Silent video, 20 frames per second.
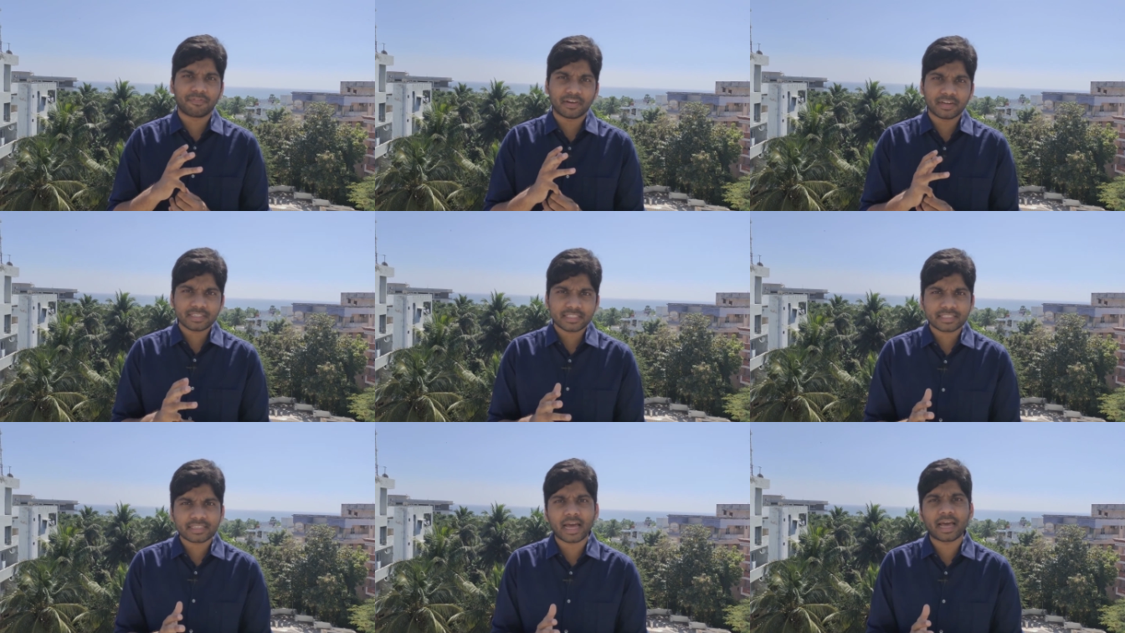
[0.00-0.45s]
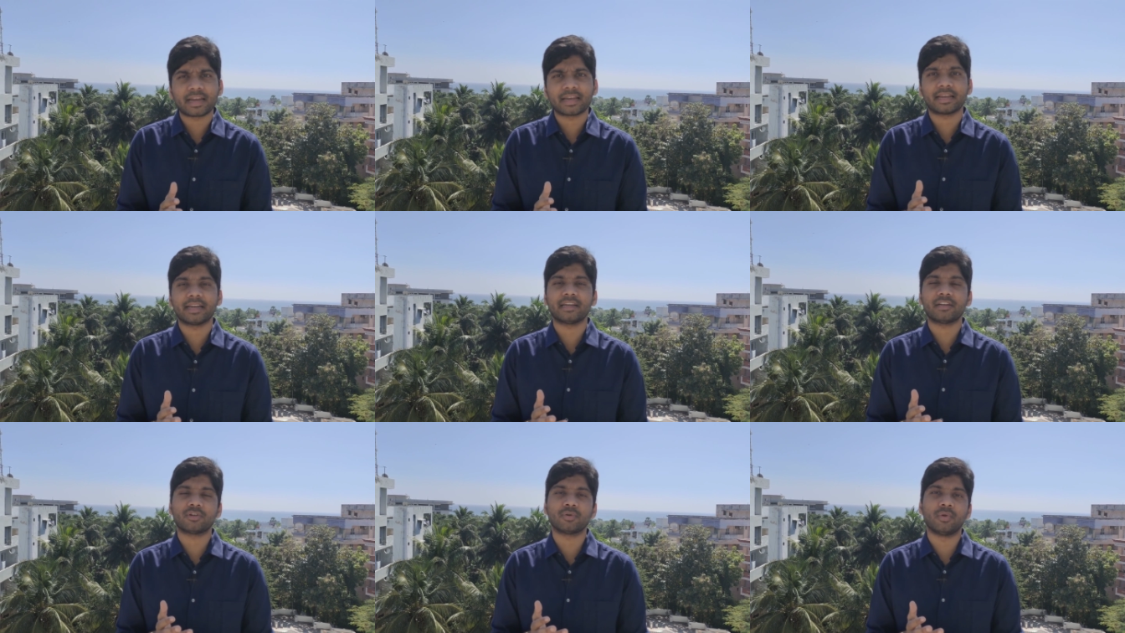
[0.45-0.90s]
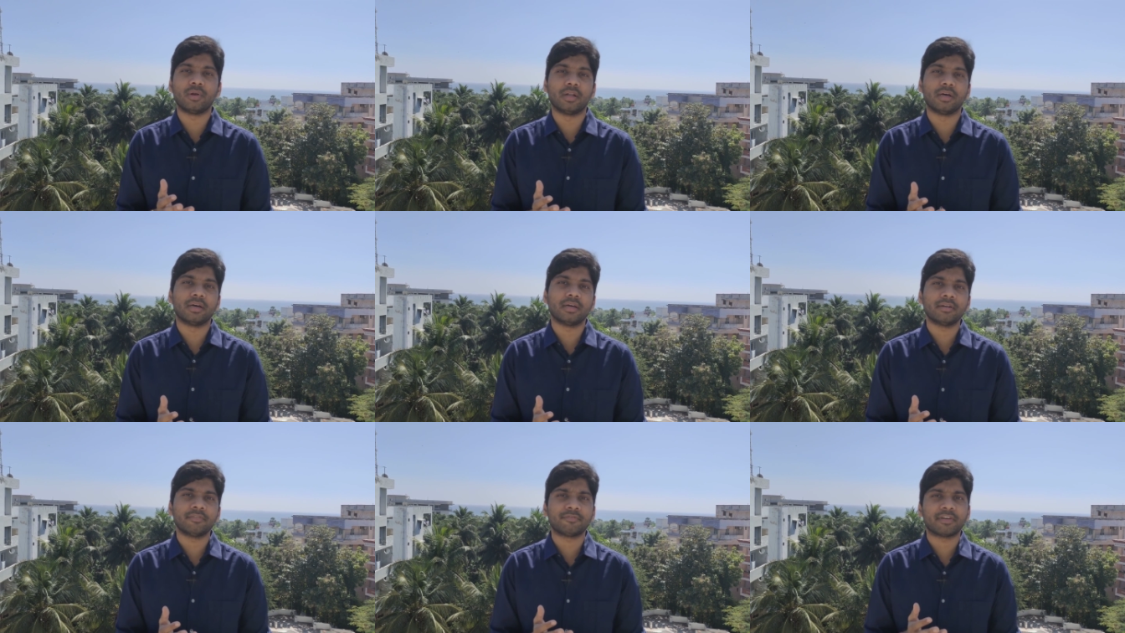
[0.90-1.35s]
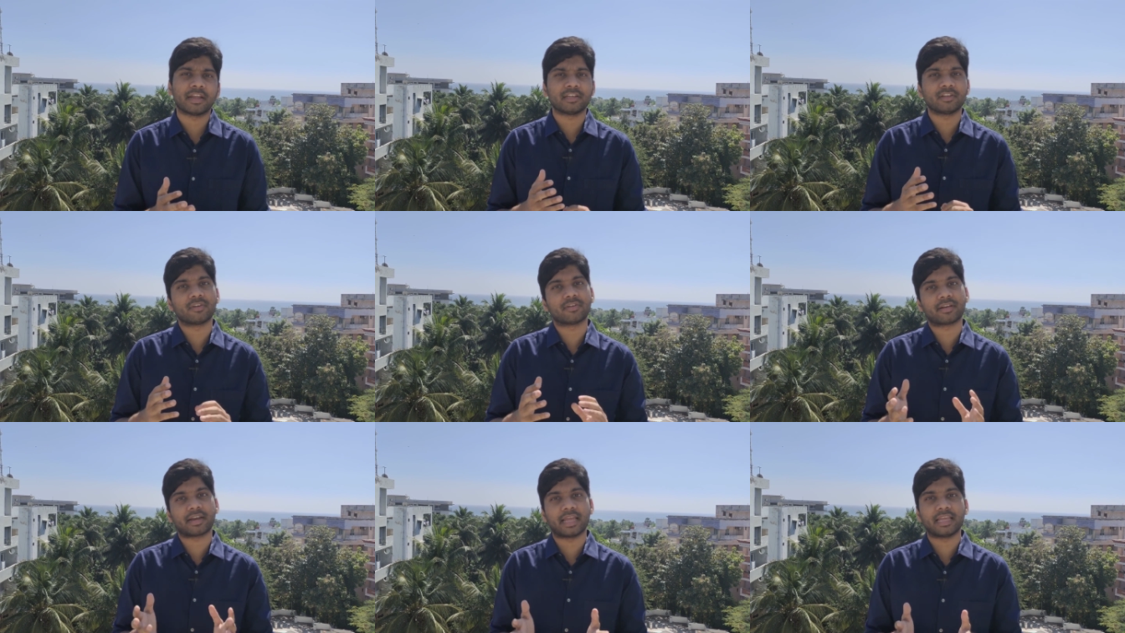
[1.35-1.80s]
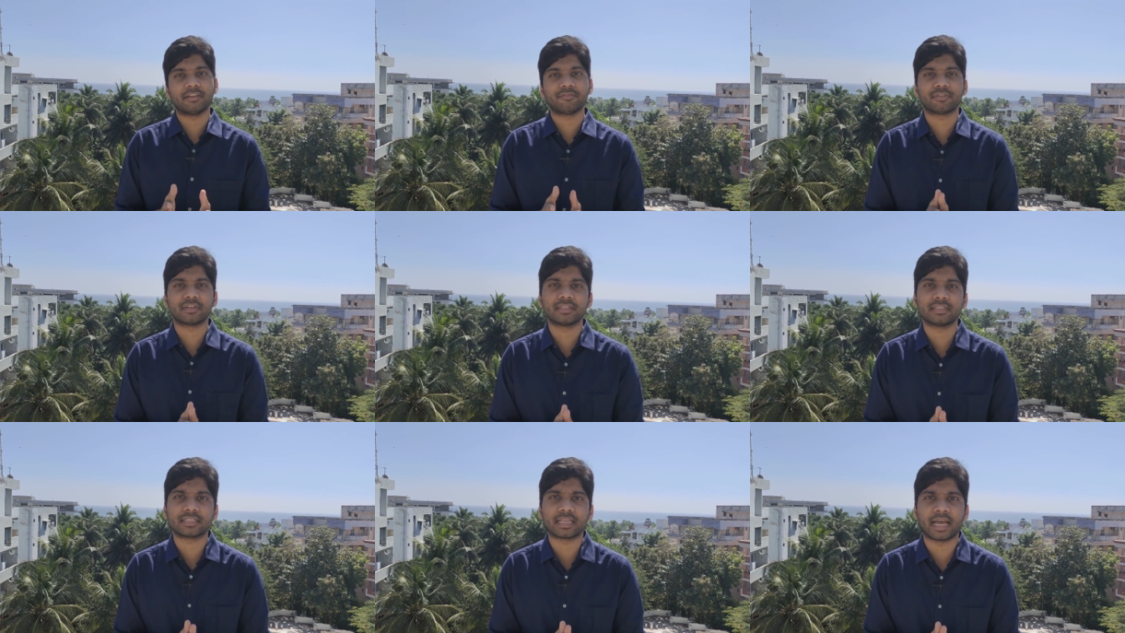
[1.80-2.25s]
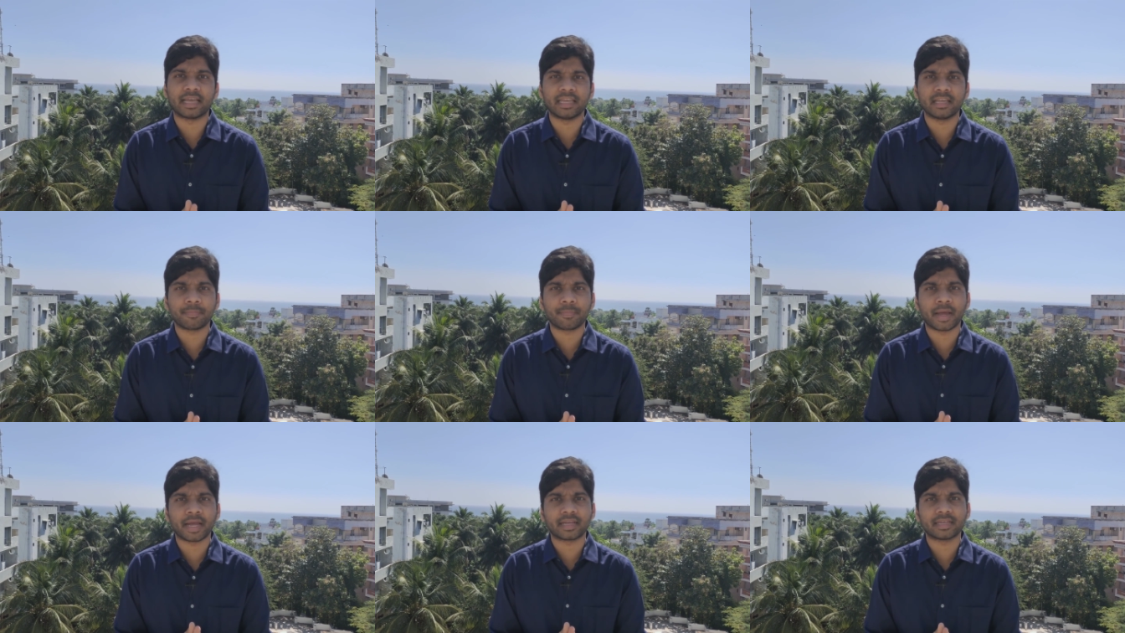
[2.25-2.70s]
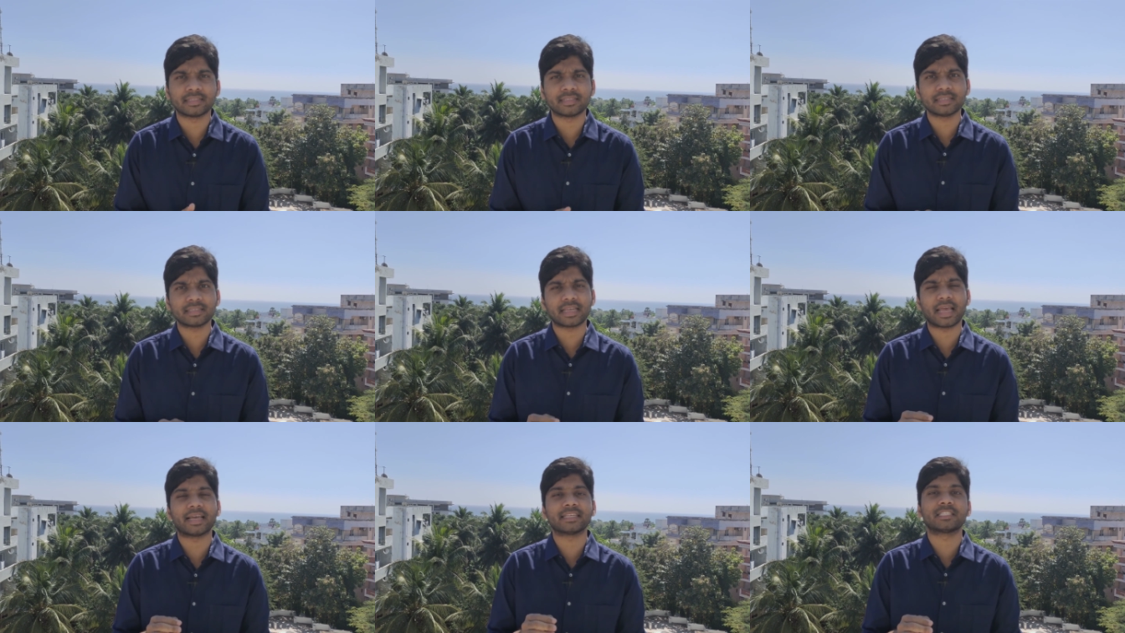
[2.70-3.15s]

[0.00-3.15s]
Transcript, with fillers: first target to learn when you're trying for these higher packages,